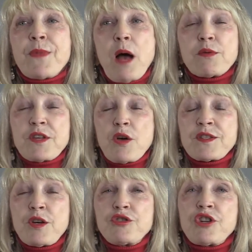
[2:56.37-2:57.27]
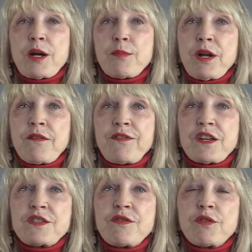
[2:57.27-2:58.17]
I was also chairman of
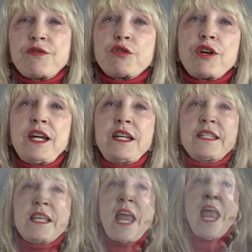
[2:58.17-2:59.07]
Festival of Trees,